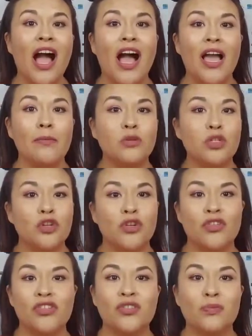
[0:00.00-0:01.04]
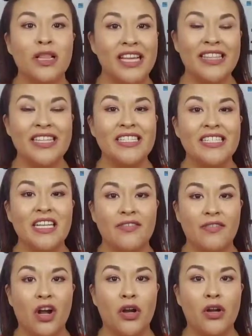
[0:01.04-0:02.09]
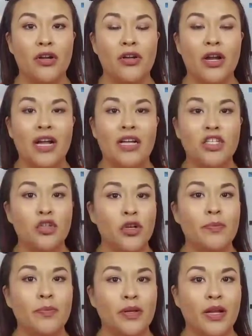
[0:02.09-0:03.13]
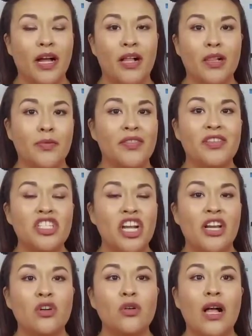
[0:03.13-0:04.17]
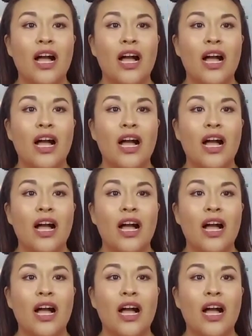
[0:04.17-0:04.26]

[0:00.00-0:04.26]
I'm sure there's a playlist of our trip all around the channel.